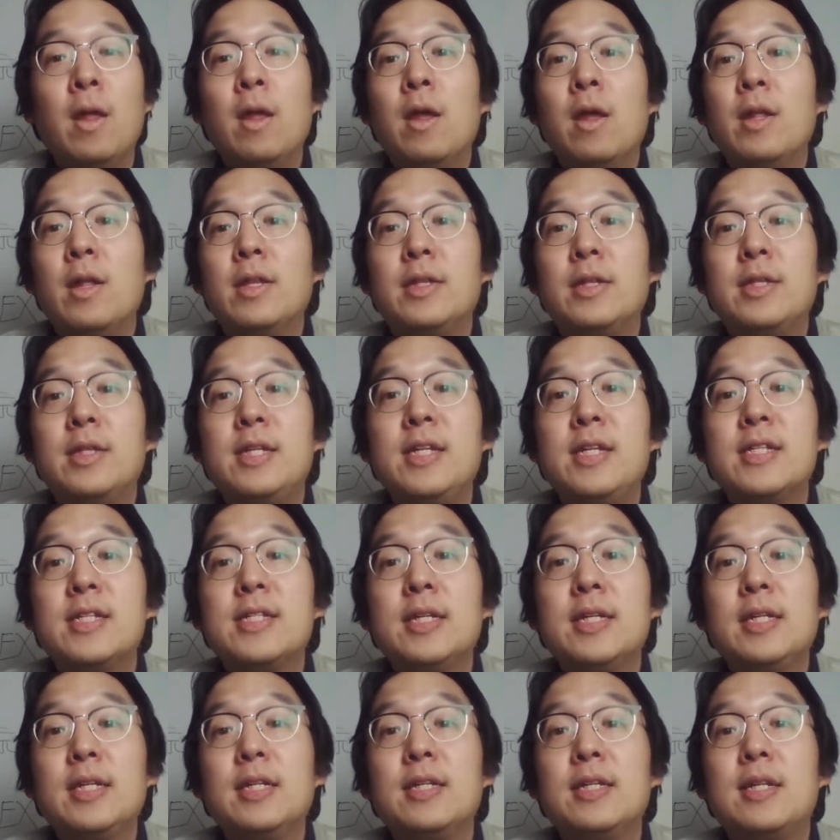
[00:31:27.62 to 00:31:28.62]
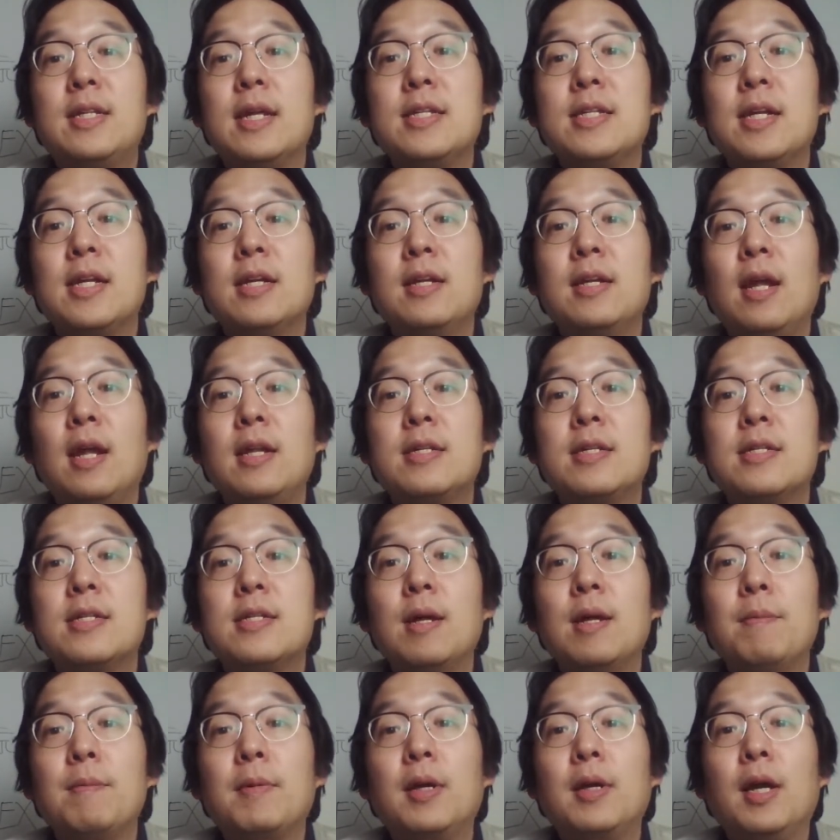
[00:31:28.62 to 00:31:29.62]
designate
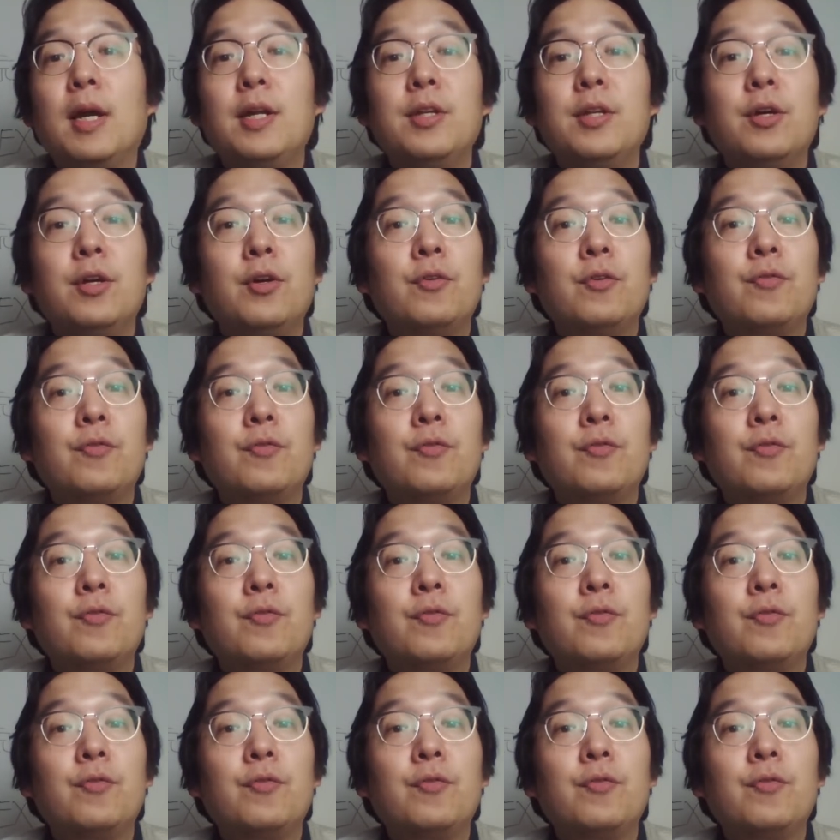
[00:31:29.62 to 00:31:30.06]
some kind of